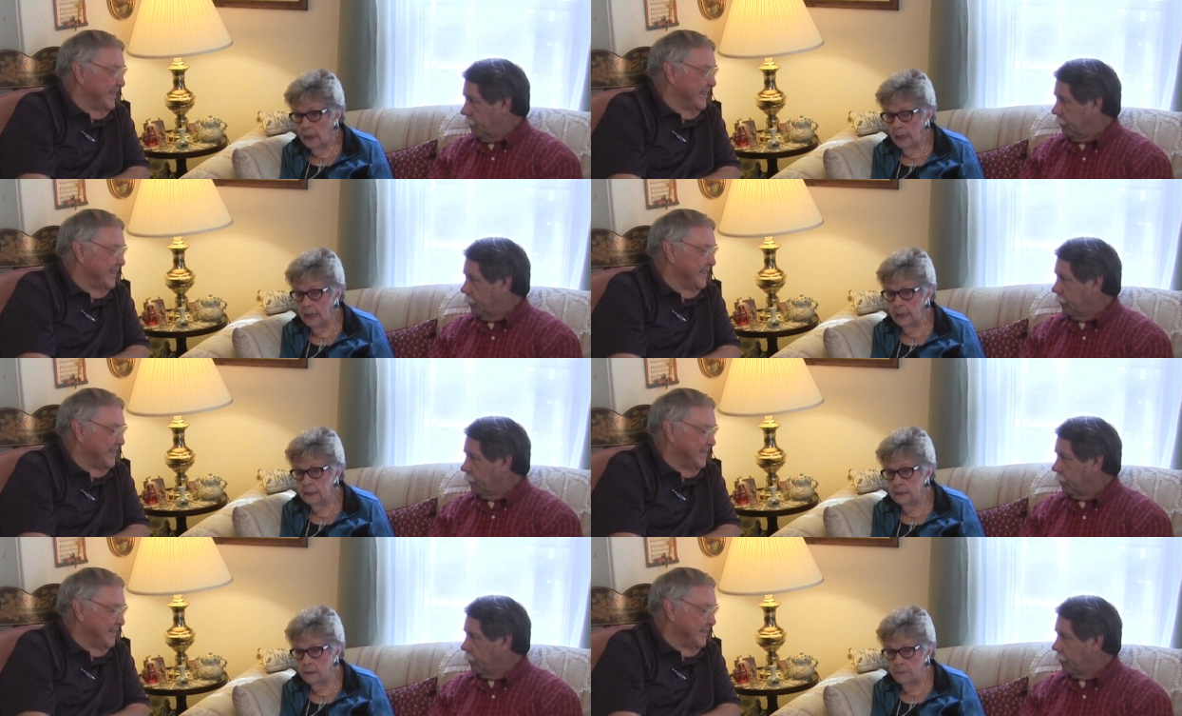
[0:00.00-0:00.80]

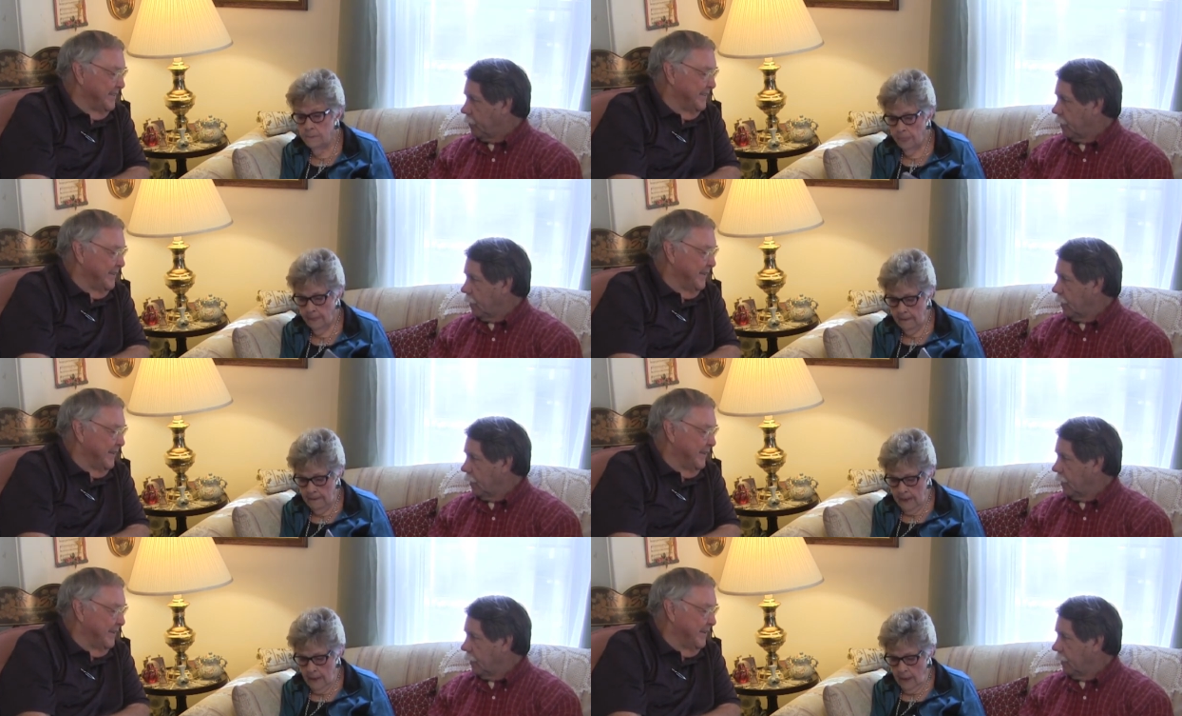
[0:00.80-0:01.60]
Speaker 1: and uh,
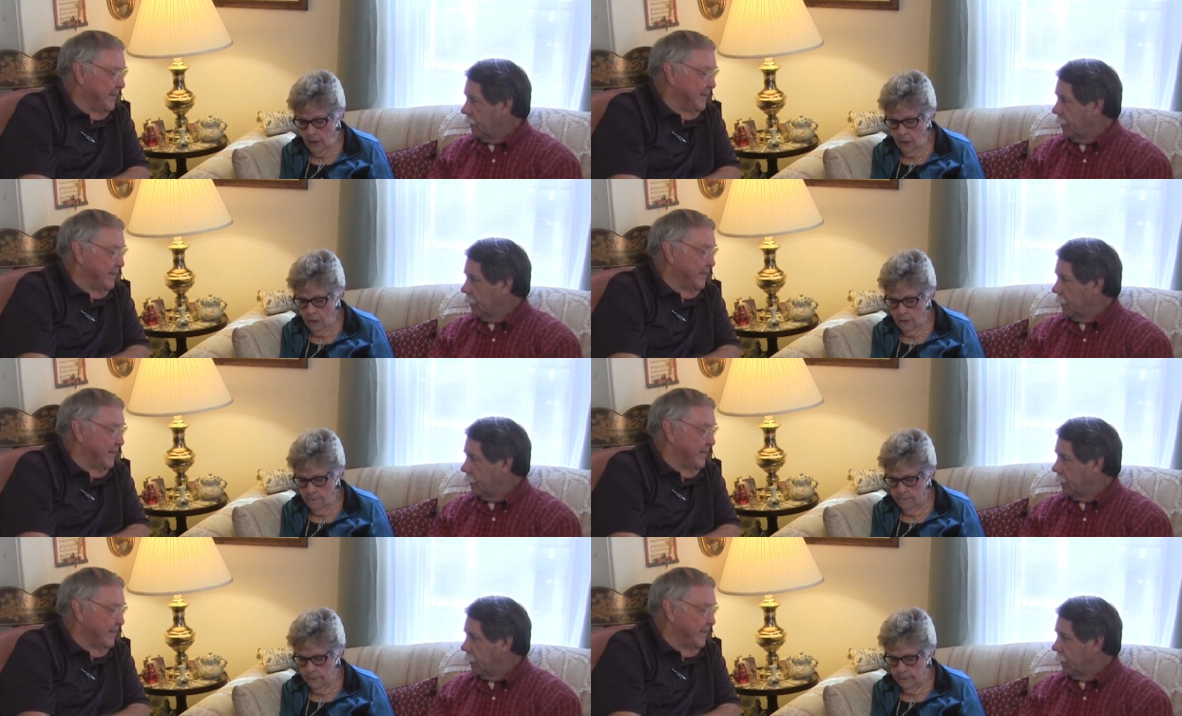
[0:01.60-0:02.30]
uh,